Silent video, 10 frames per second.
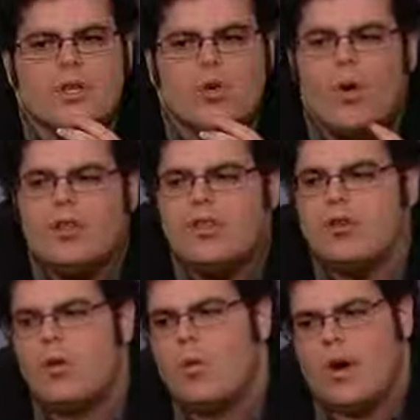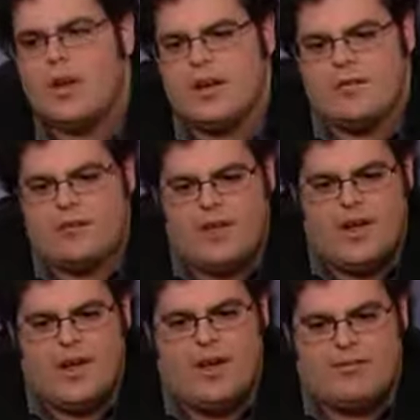One, you don't want
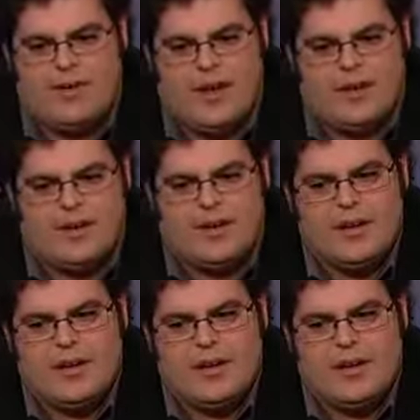to offend